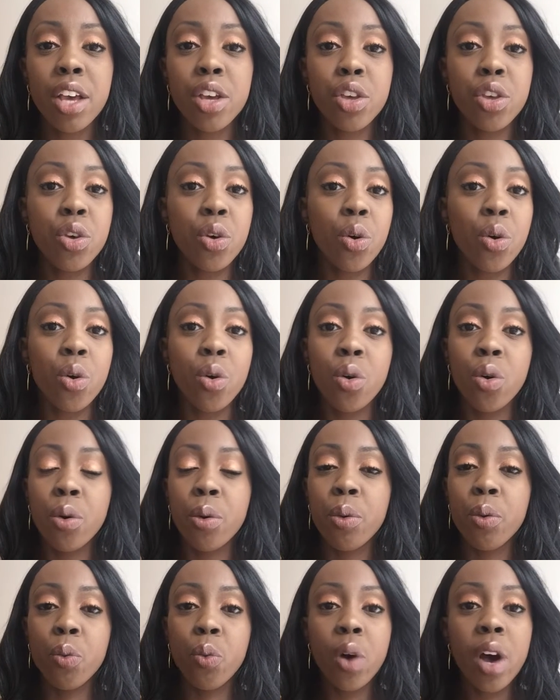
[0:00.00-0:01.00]

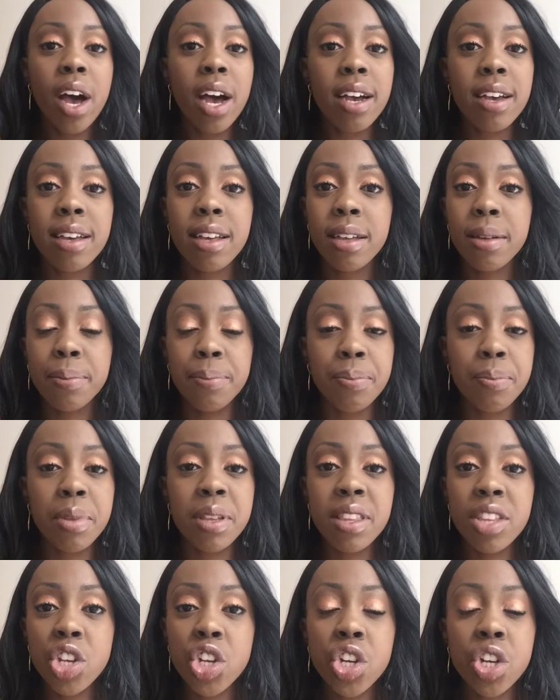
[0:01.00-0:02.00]
your work
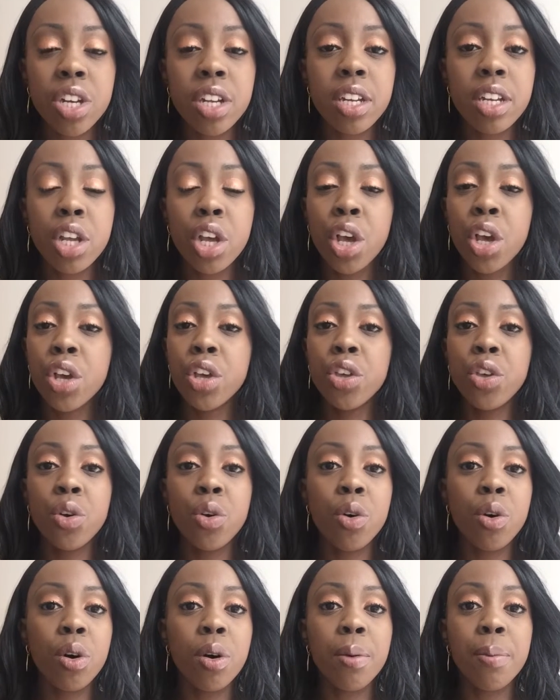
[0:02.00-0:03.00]
position,
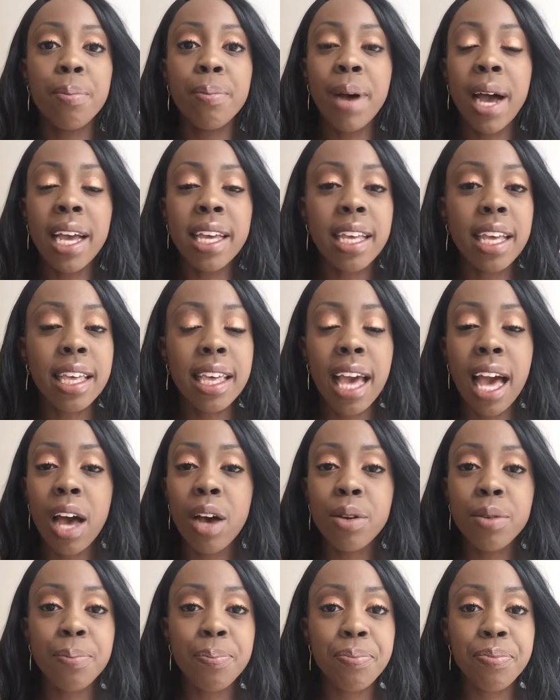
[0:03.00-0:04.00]
your bank
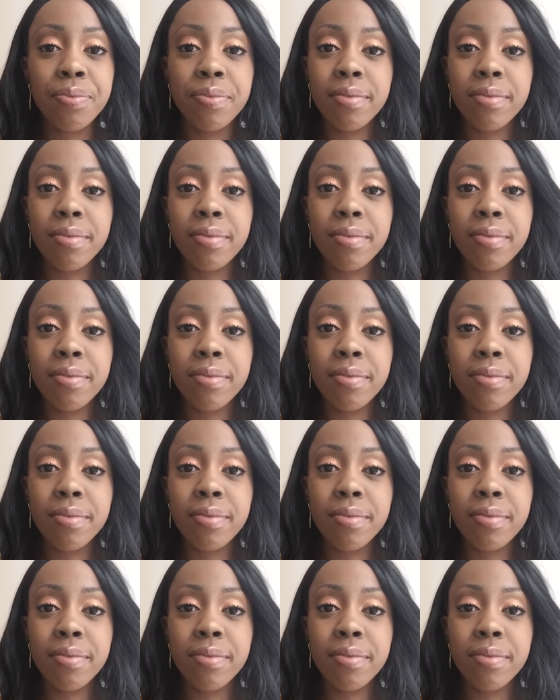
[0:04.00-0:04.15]
account